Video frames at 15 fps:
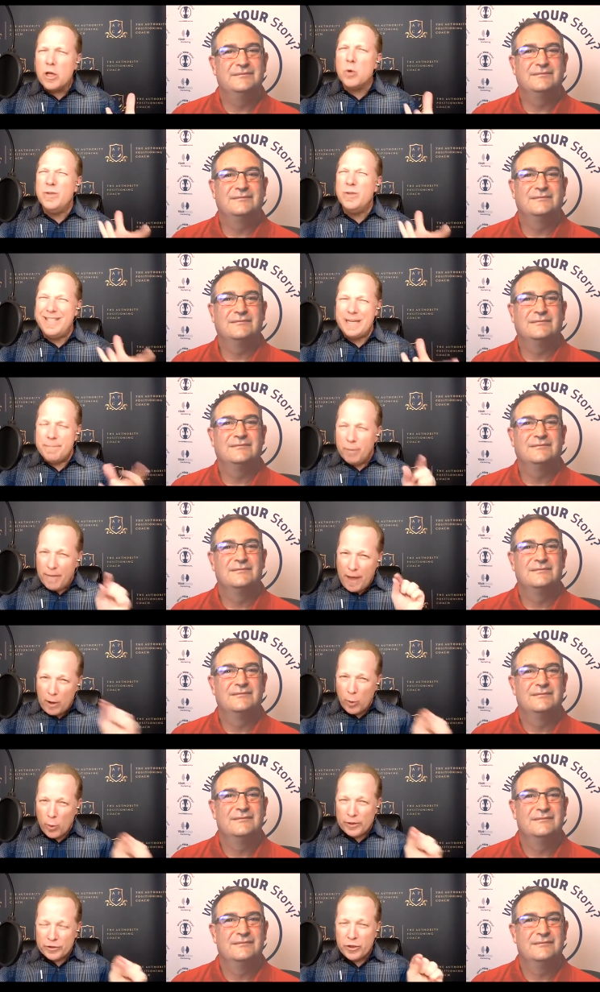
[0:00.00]
Speaker 1: deep on that
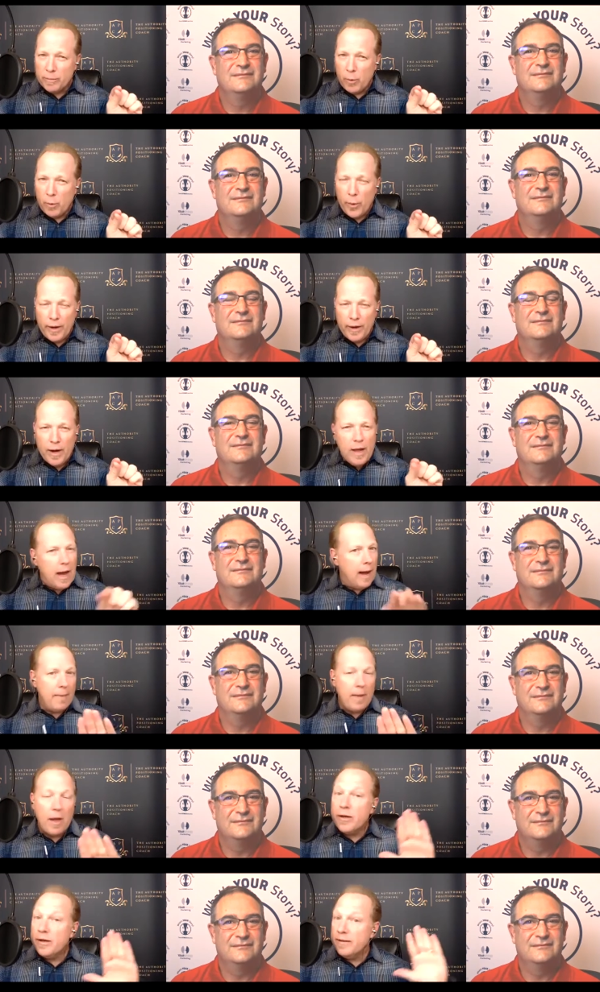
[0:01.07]
question number one. I'm
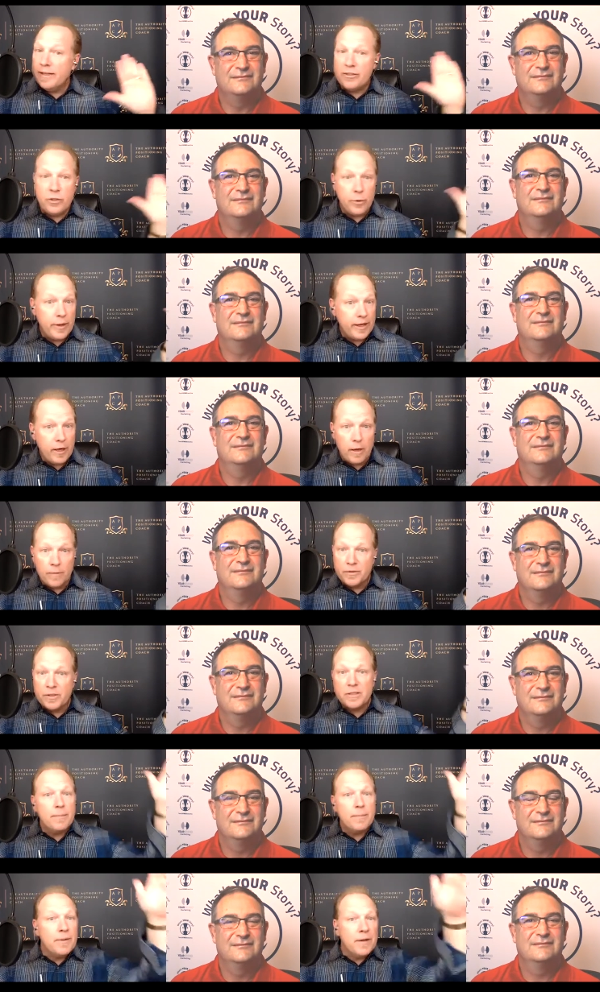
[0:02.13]
not going to let you get off to
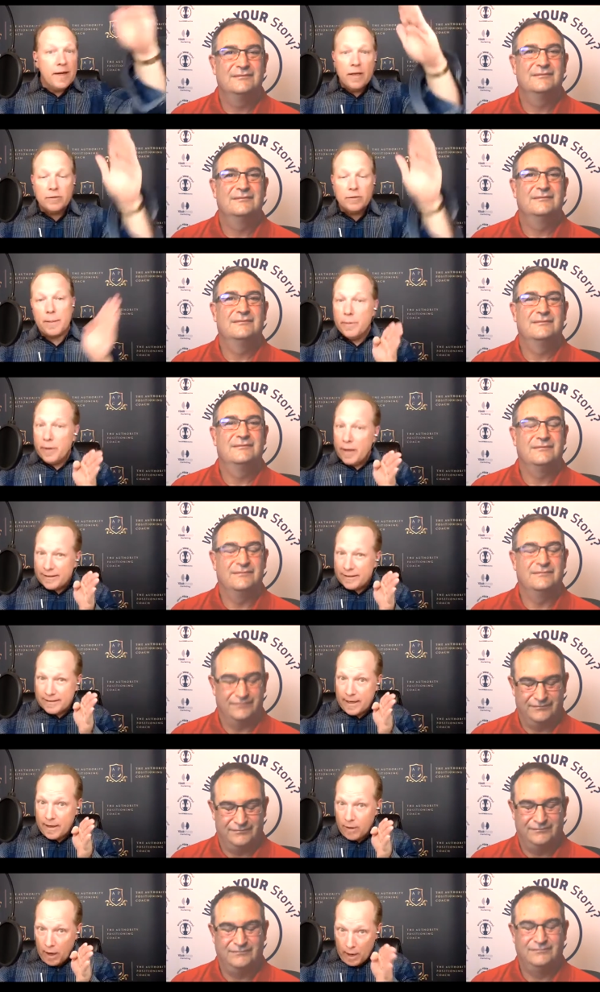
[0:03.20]
something else. I'm going to
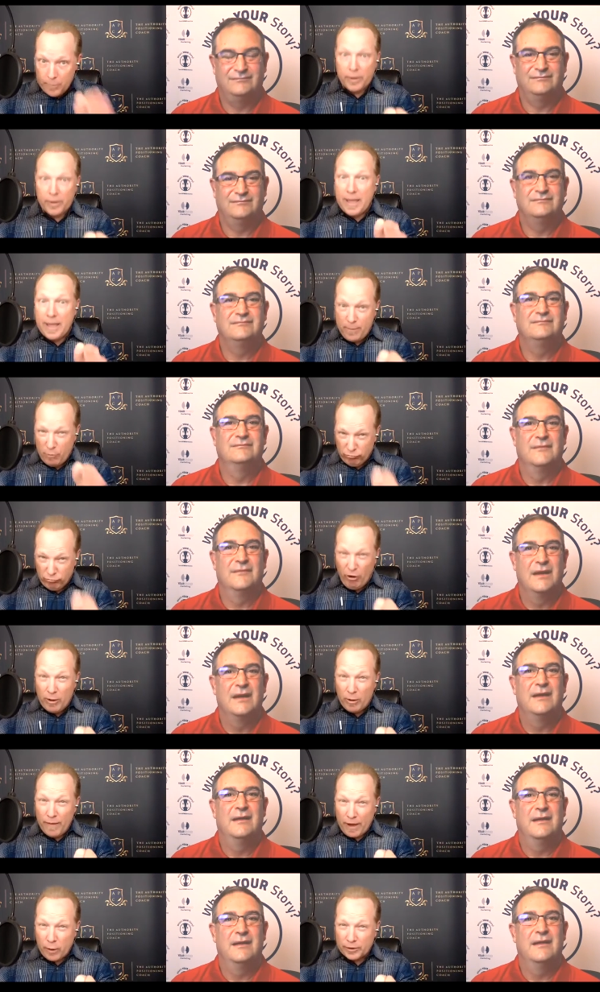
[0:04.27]
say, I'm going to keep you right
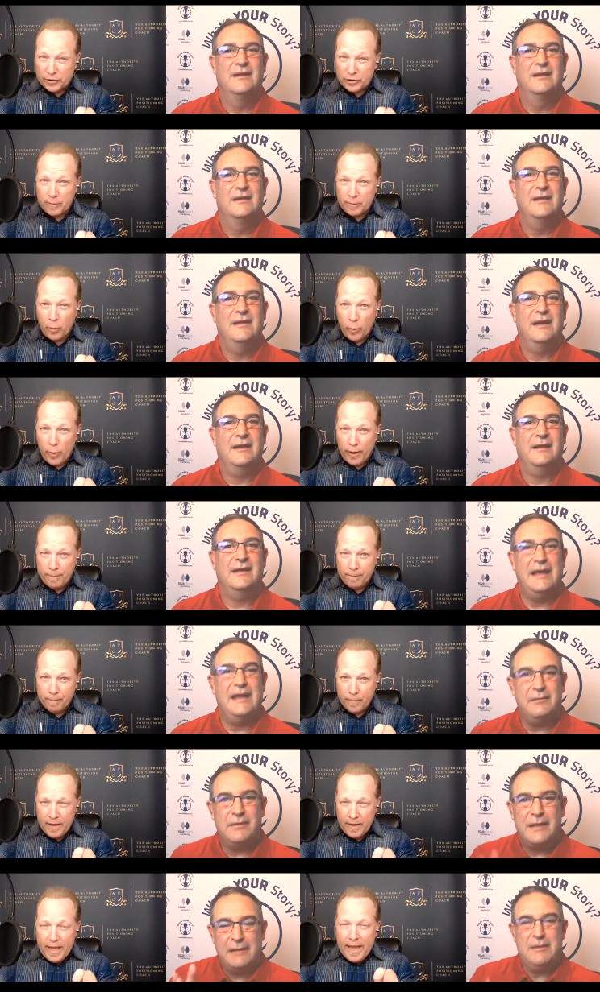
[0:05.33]
on that question number one.
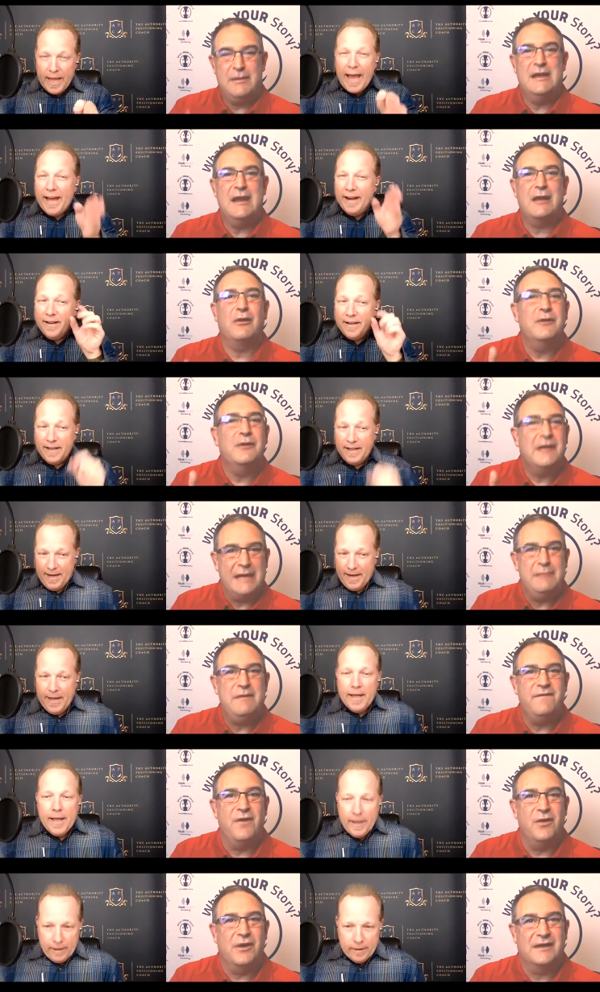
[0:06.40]
Speaker 2: Keep, keep me narrow and keep
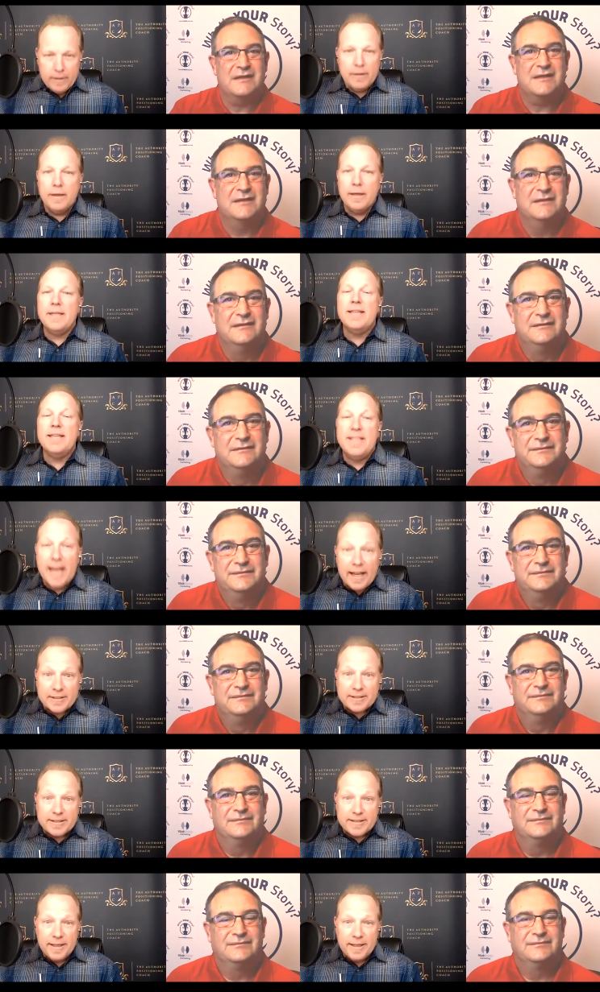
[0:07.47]
me focused.
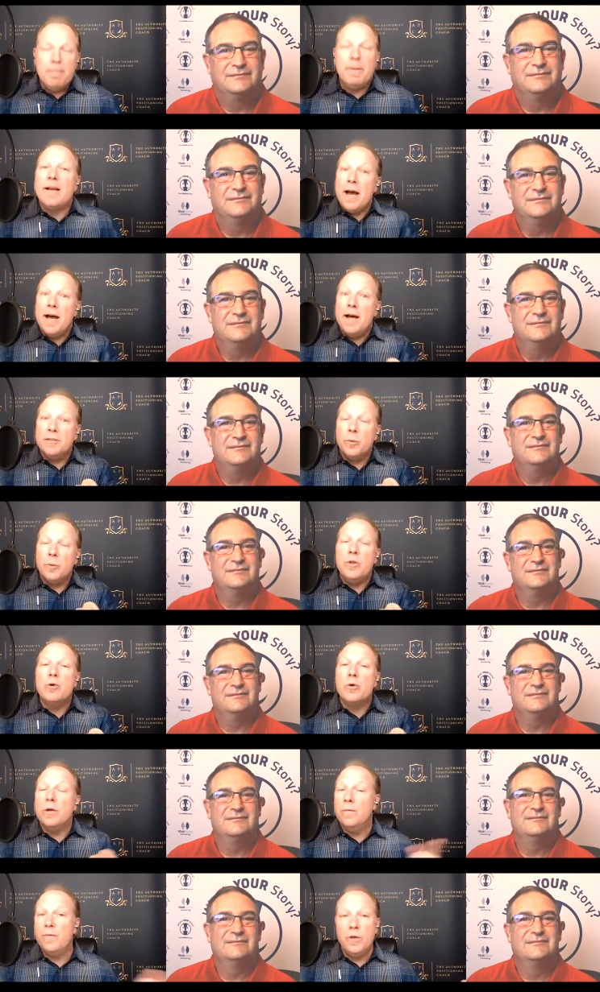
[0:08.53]
Speaker 1: Yes, because when you
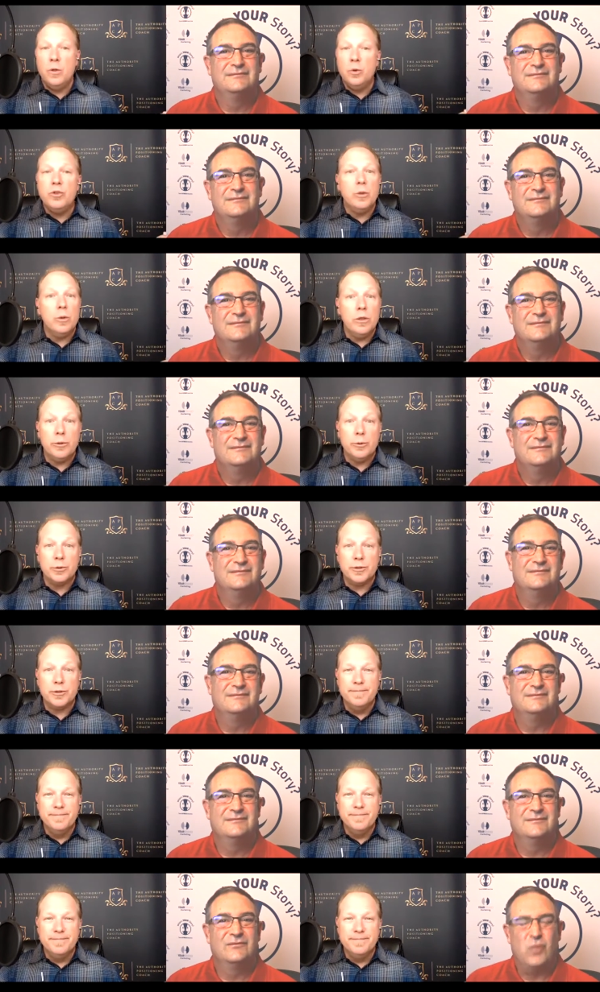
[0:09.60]
confuse, you lose.
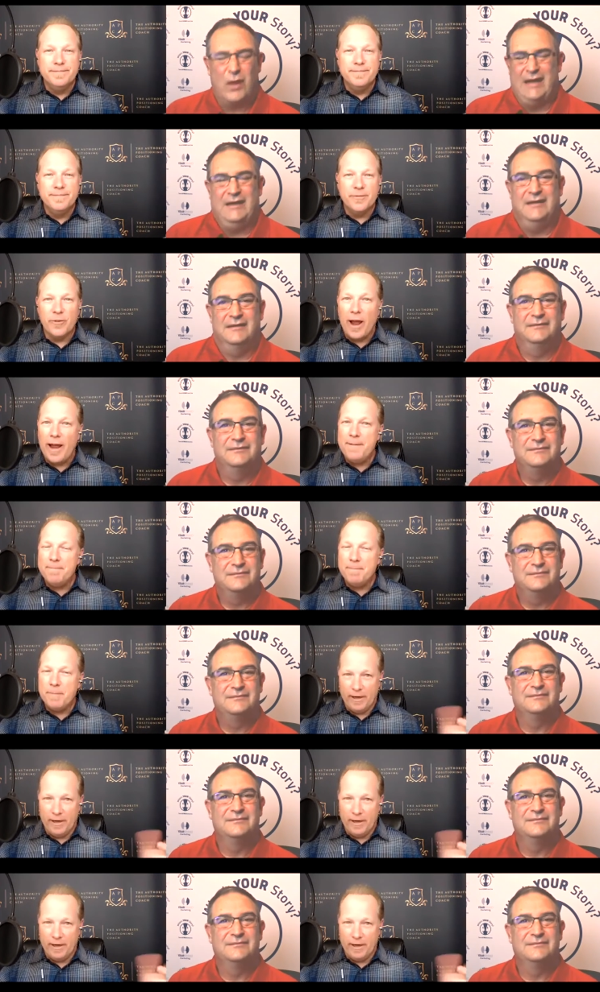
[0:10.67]
Right. Right. A